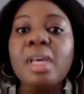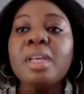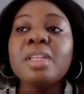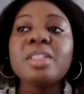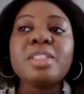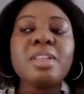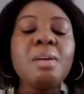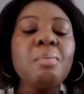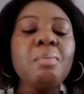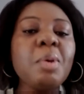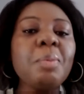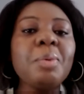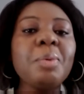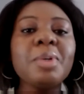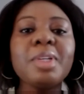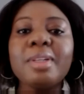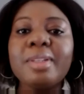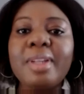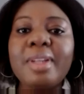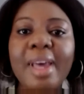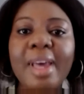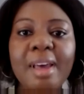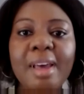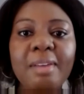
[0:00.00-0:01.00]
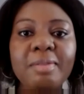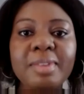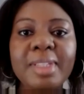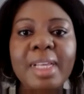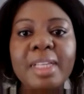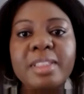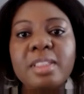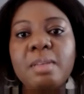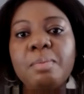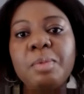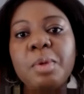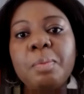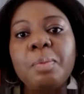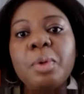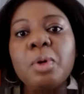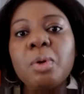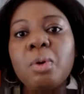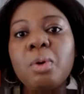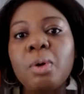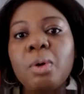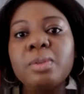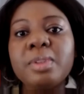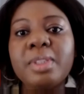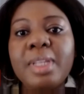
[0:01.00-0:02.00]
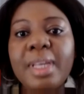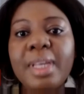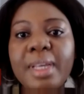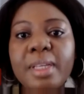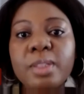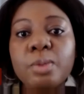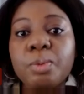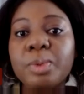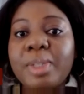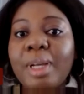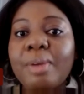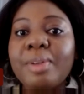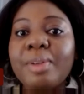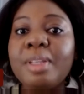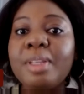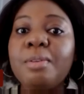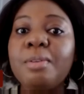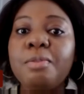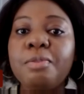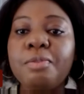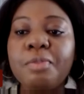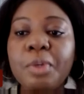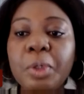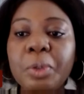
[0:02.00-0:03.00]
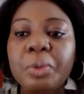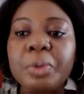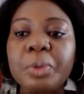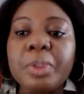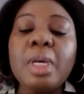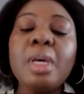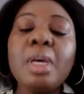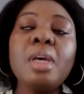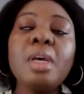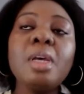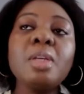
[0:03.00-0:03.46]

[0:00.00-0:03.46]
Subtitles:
Some people don't have that. Some people go days without any food.